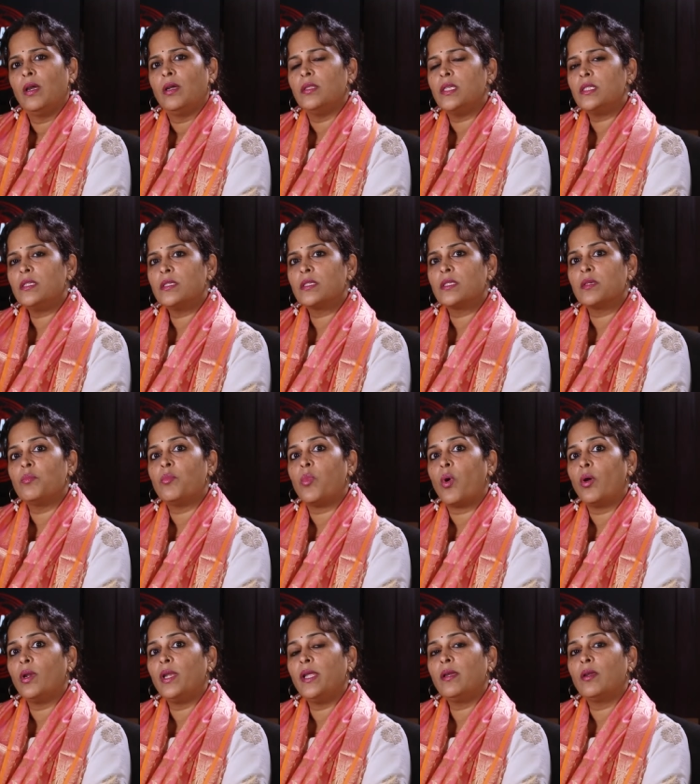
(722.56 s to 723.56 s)
This is
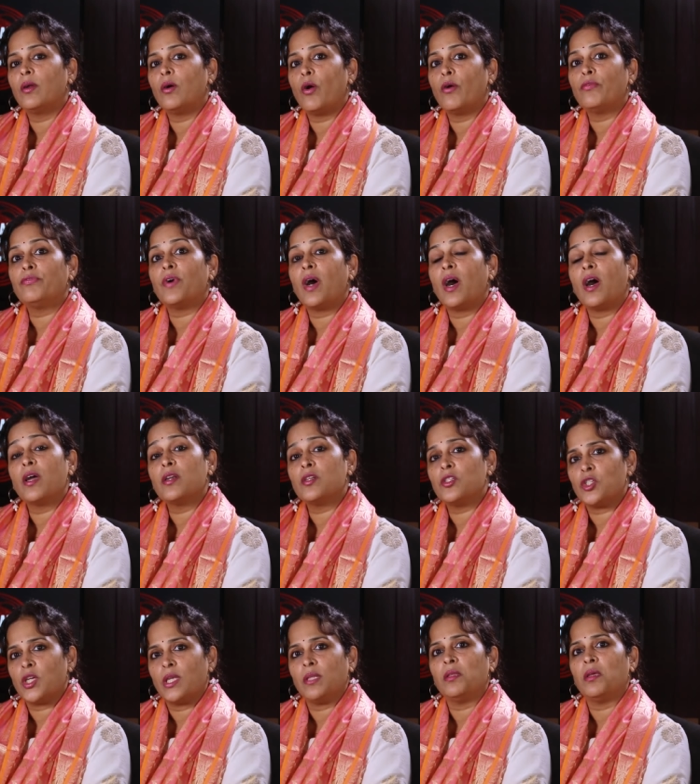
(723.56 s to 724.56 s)
symbolic of our
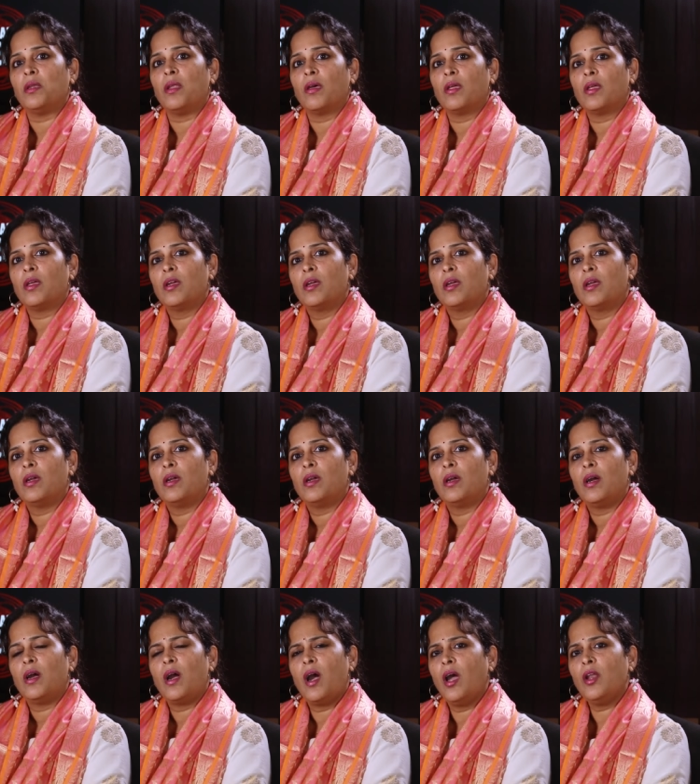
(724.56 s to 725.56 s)
chetana,
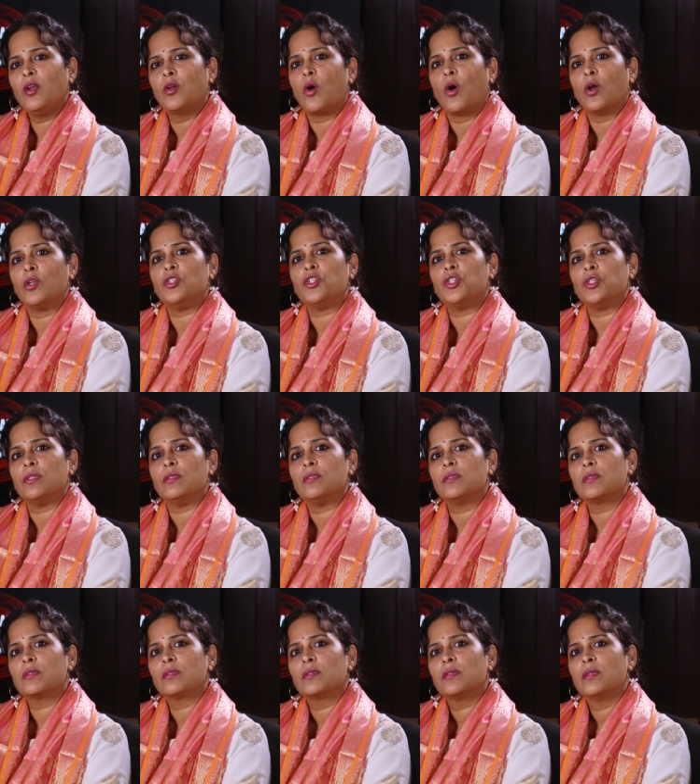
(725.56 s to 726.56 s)
our
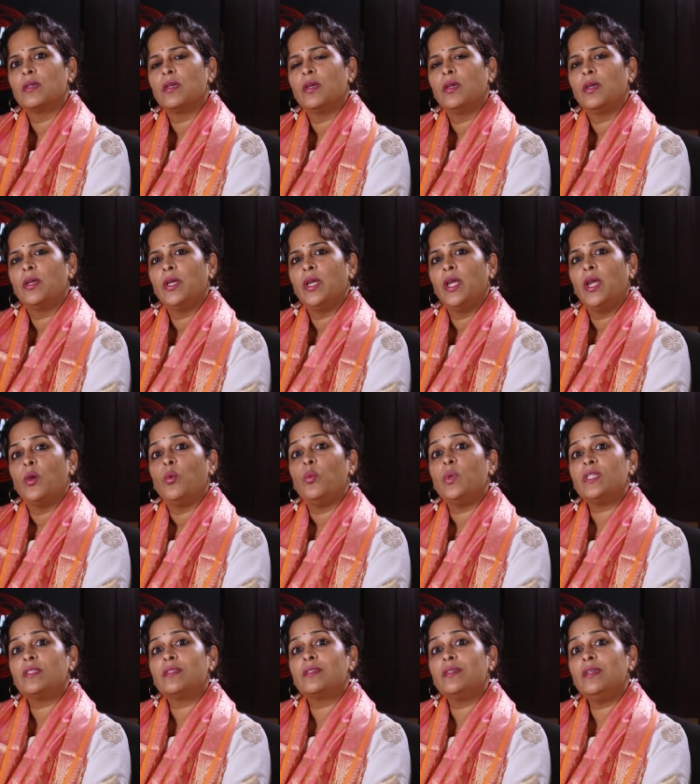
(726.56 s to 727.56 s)
conscience,
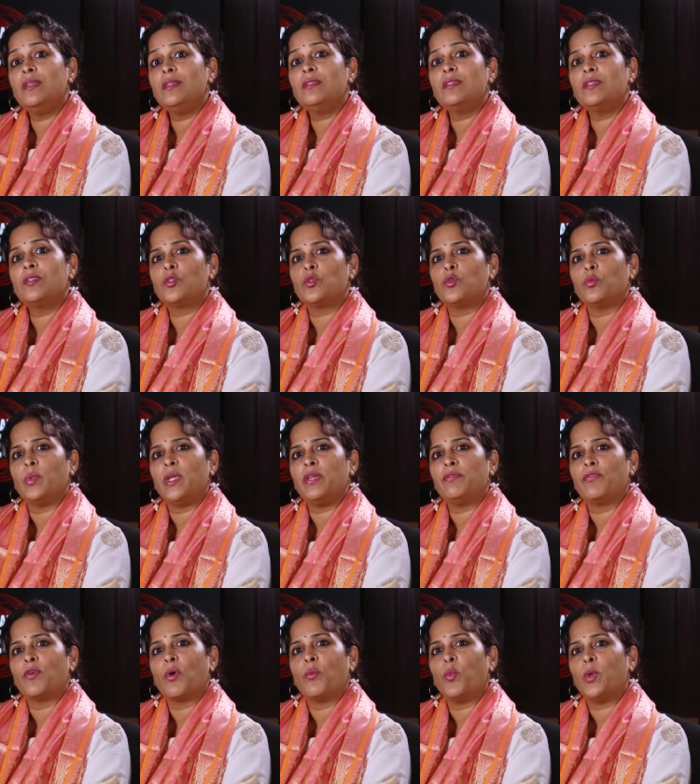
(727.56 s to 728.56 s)
which ceases to be
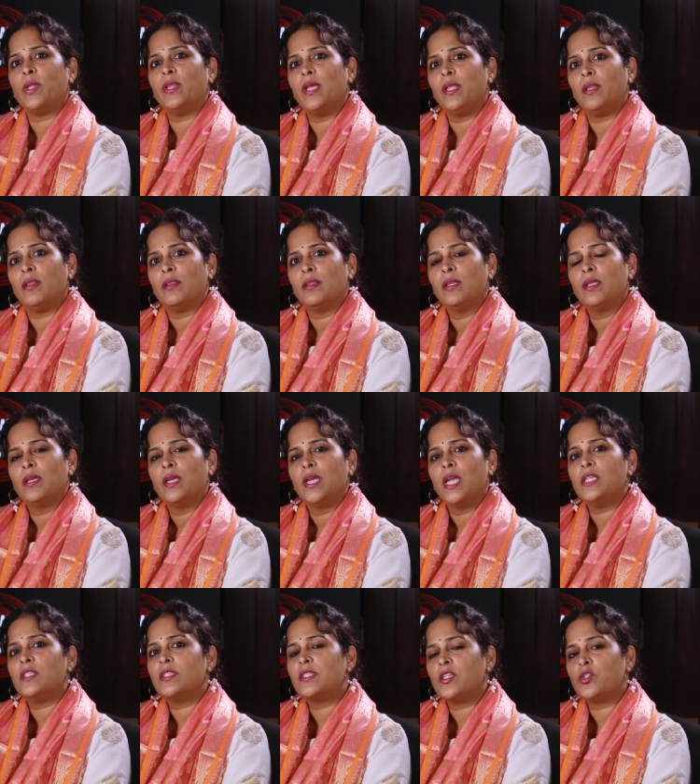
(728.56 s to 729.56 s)
from within
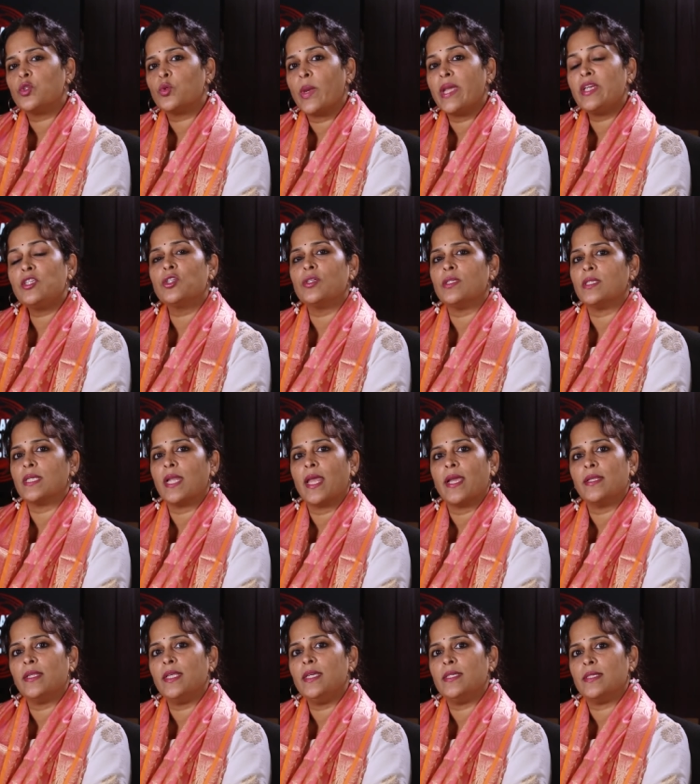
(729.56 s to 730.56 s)
in situations
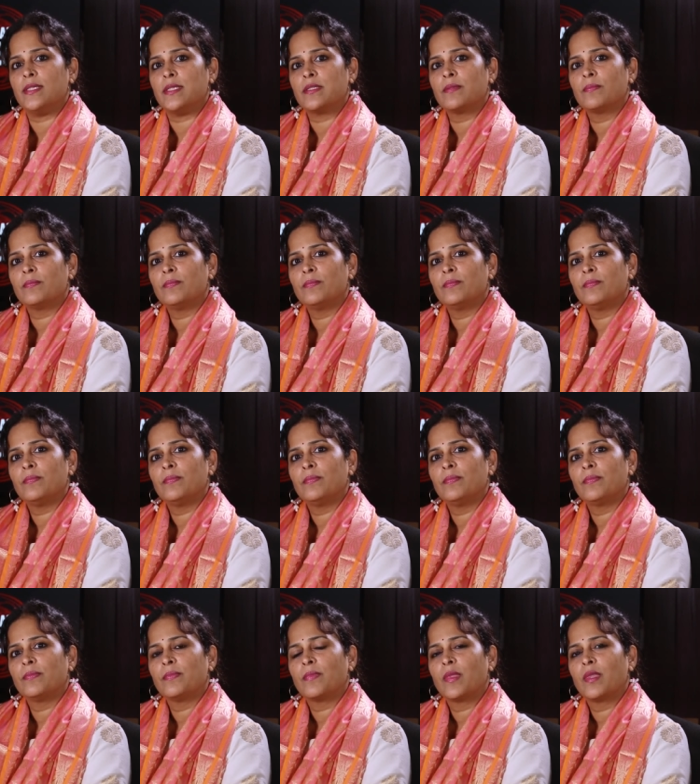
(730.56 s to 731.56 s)
like these.
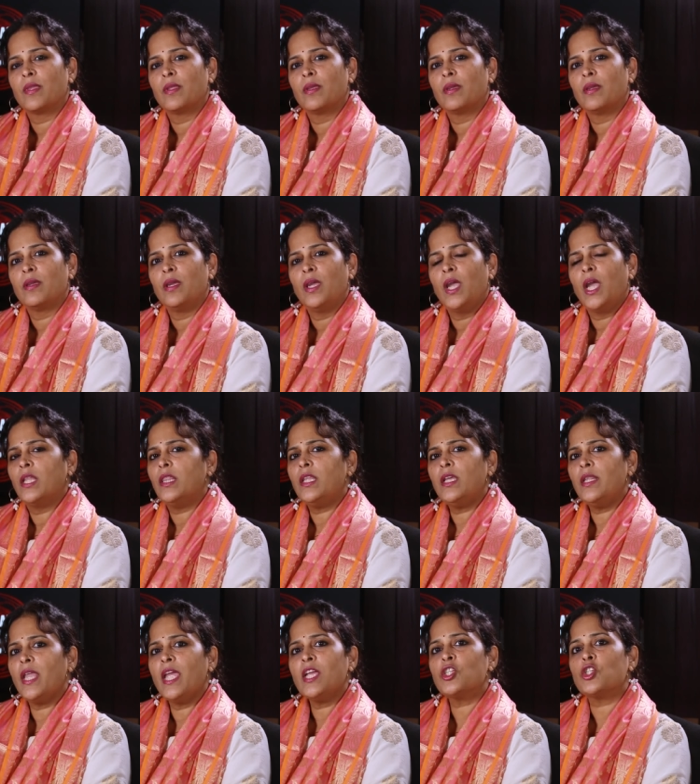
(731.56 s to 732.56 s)
The
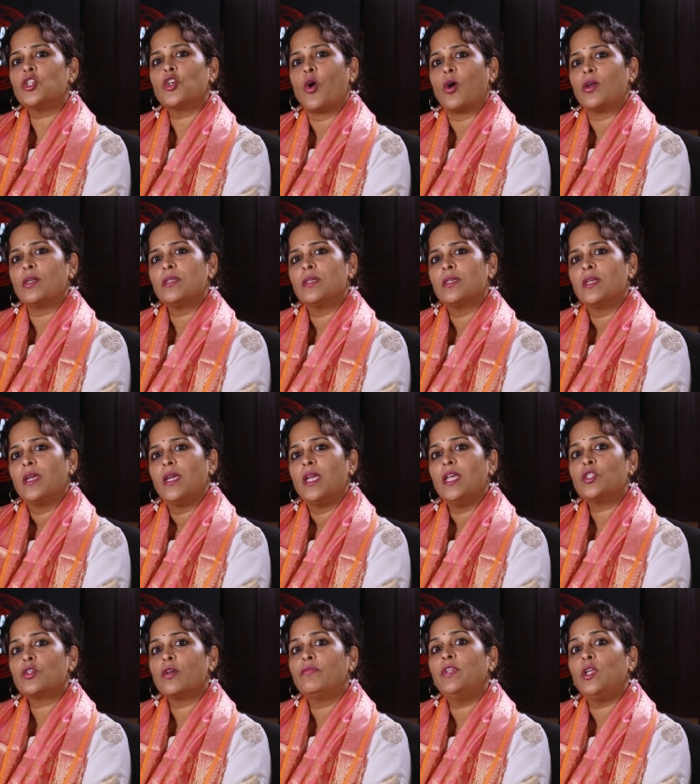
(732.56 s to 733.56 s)
next shot
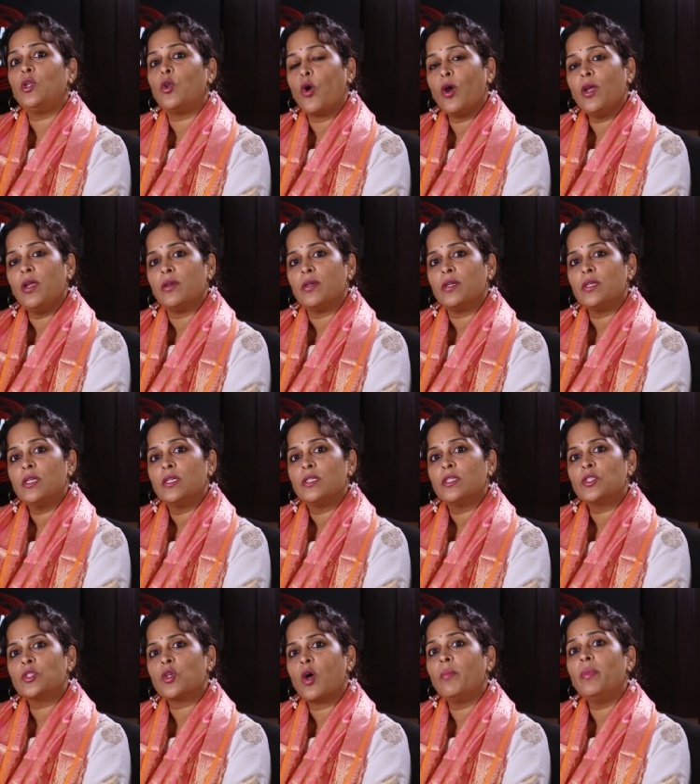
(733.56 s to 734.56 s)
is of the lawyer
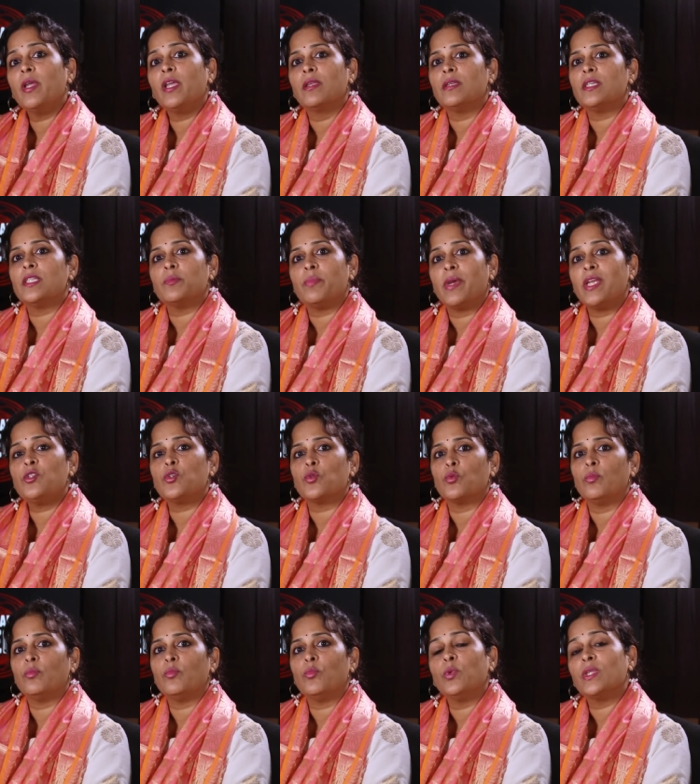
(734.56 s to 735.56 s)
sobbing in his
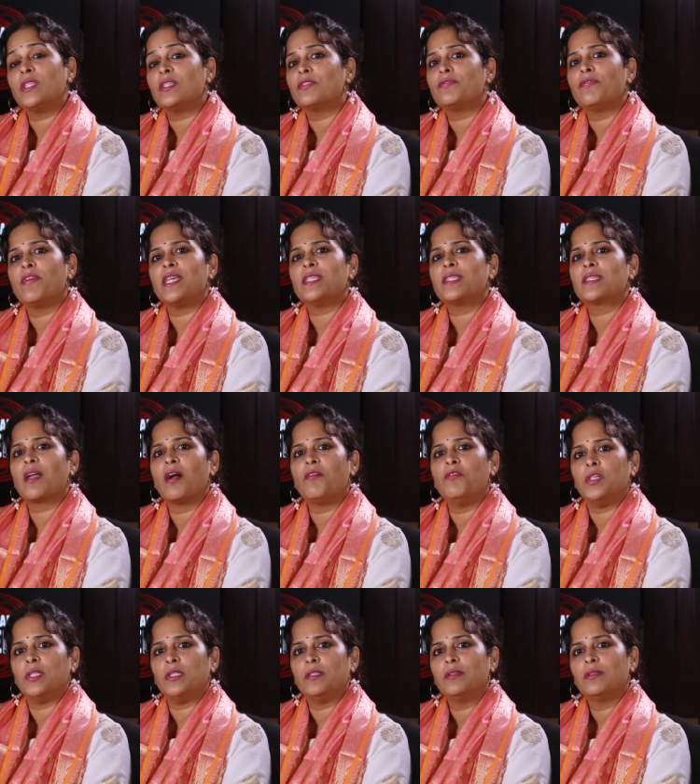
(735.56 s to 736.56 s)
bedroom with his face
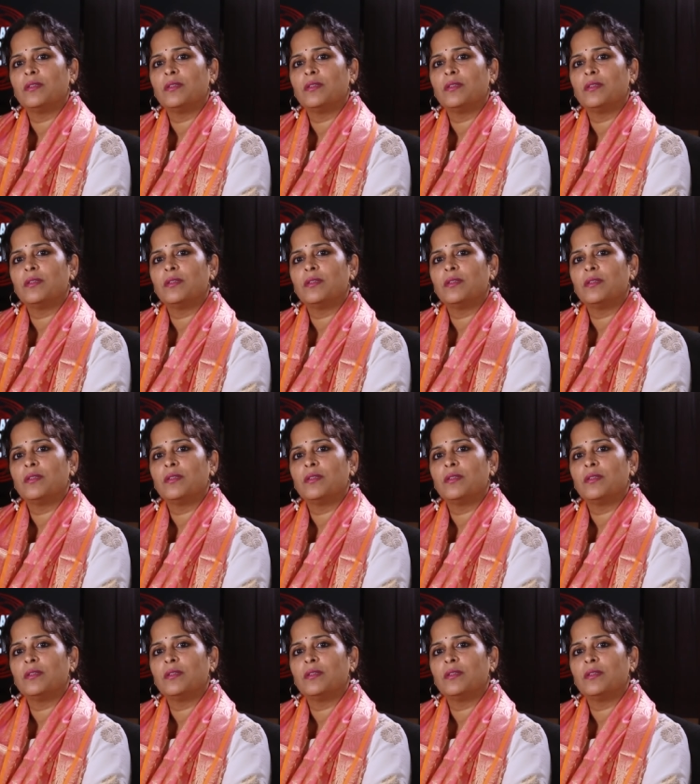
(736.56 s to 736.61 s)
covered.